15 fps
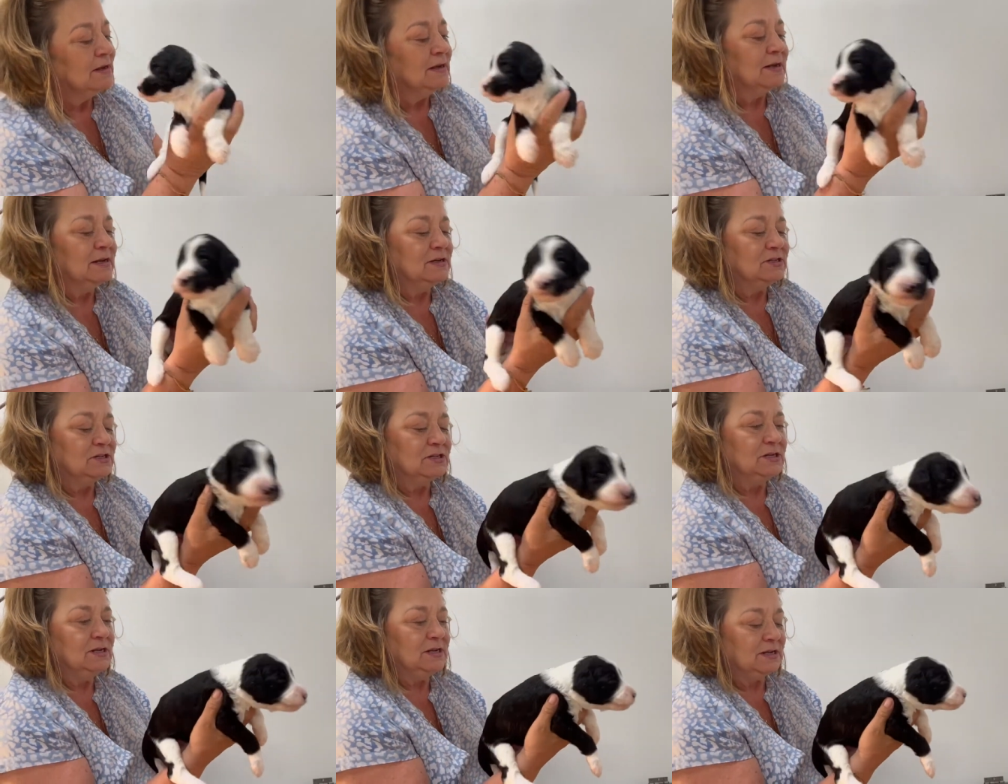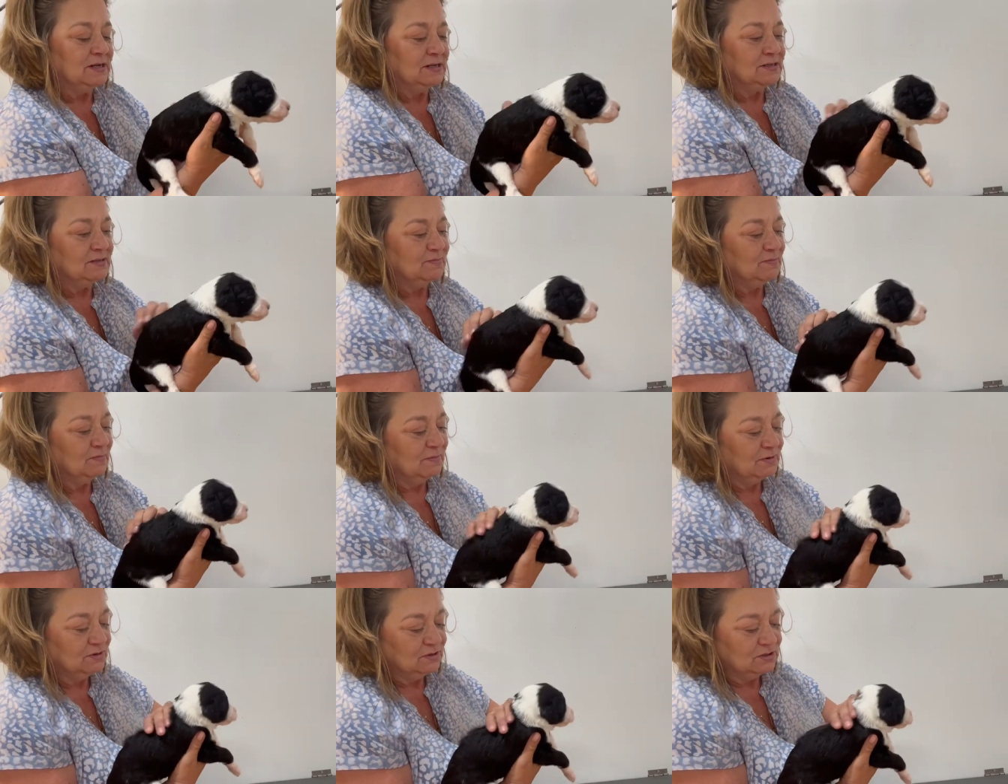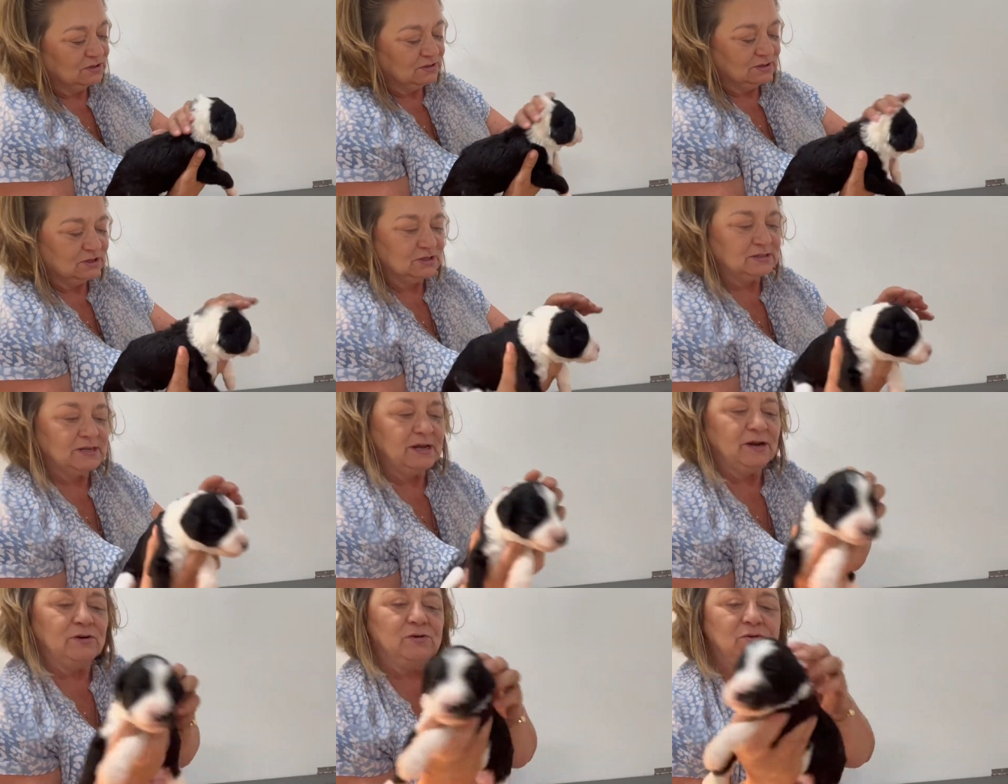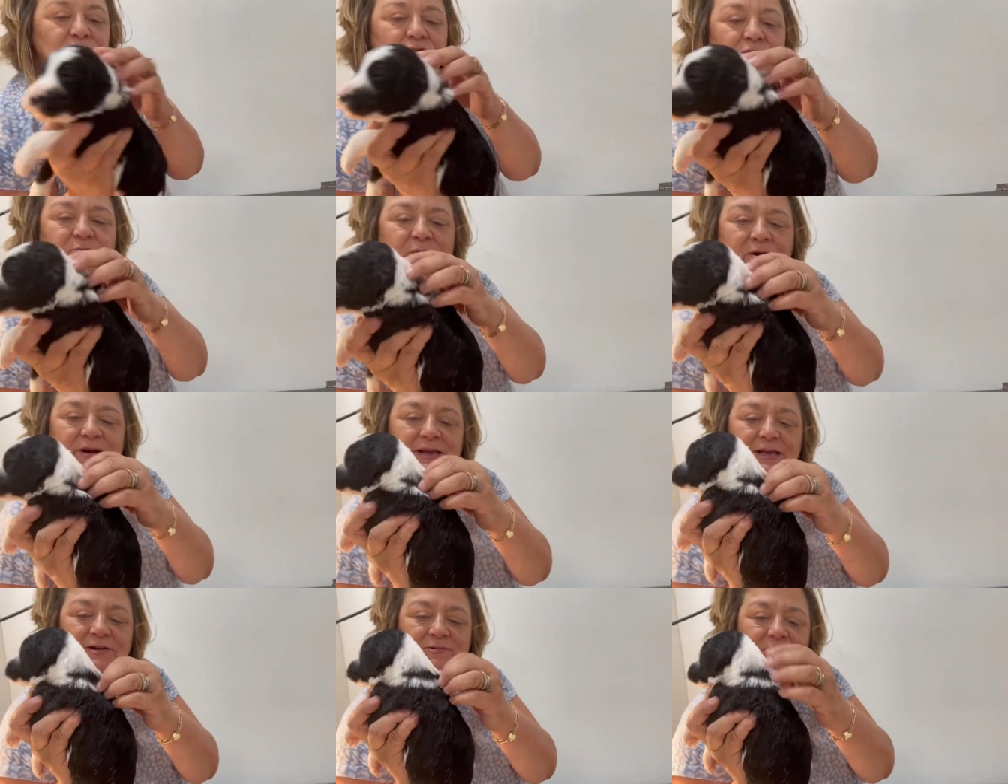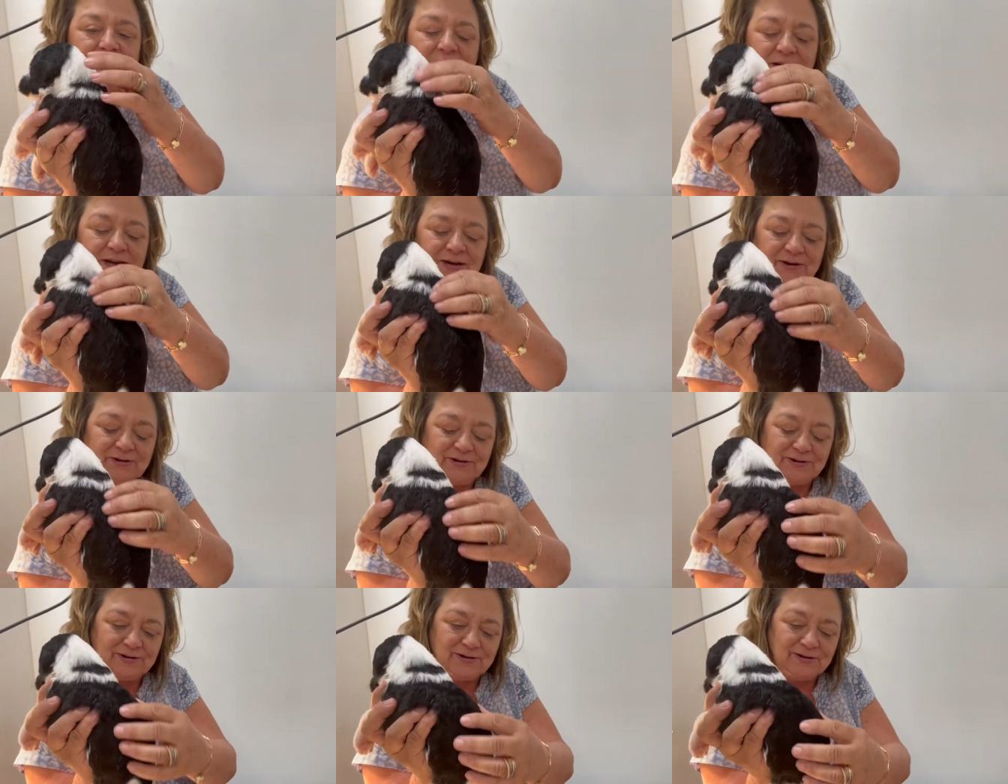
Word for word: And she is just, she's got a cool marking right here.